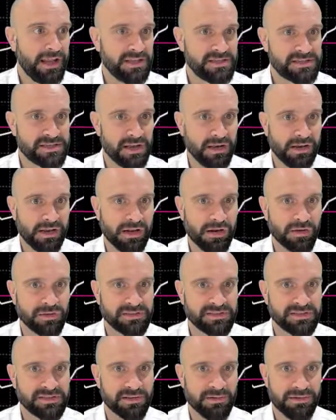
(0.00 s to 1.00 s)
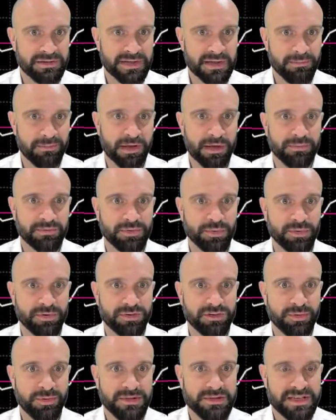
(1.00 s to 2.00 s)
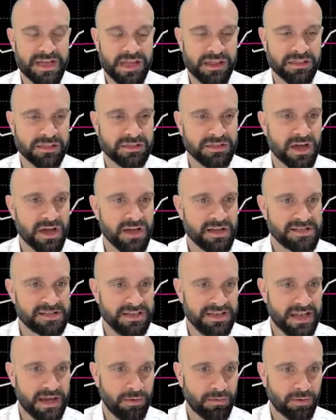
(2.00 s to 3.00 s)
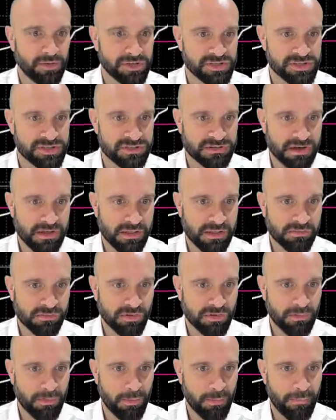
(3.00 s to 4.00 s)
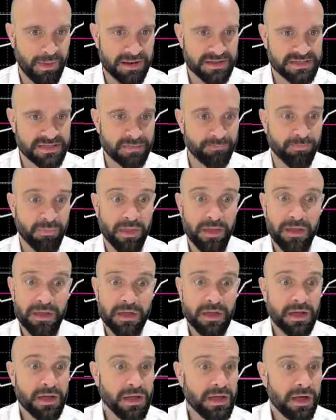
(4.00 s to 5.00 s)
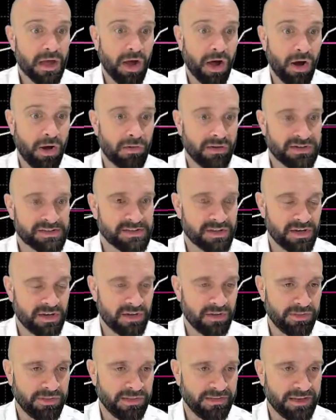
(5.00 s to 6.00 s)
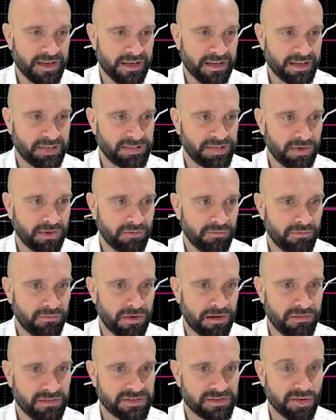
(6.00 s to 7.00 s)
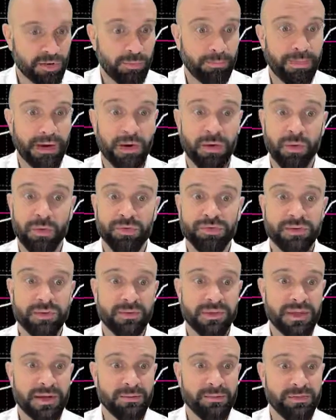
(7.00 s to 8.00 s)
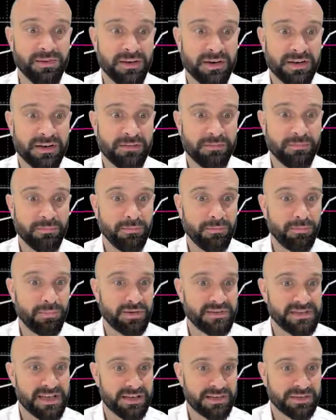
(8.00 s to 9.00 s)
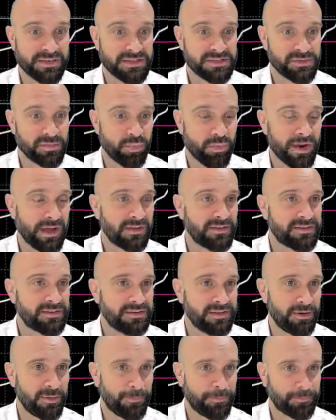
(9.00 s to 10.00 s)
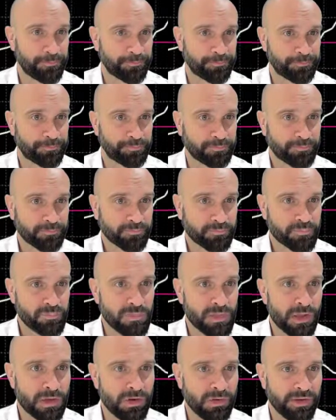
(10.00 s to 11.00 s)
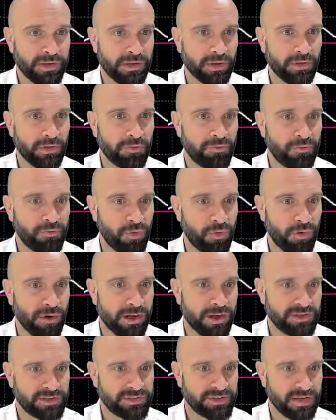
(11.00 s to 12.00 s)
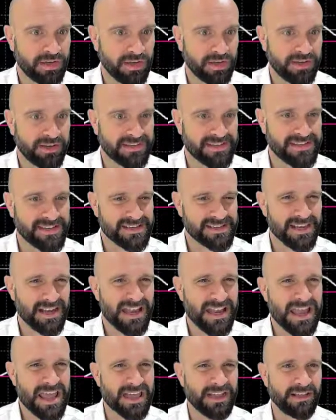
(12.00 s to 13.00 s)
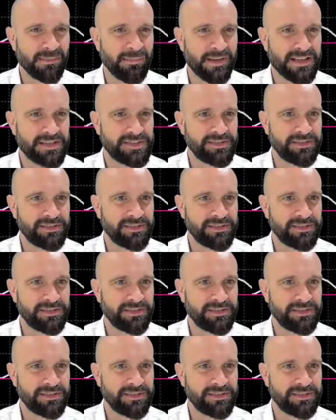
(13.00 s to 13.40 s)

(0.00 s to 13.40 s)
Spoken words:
It certainly looks as though it's coming up towards 28.30 now. We've got strength through the momentum. RSI on the daily chart, very strong, but also with upside potential as well still. Looking on the 4-hour chart, you can see it's a little bit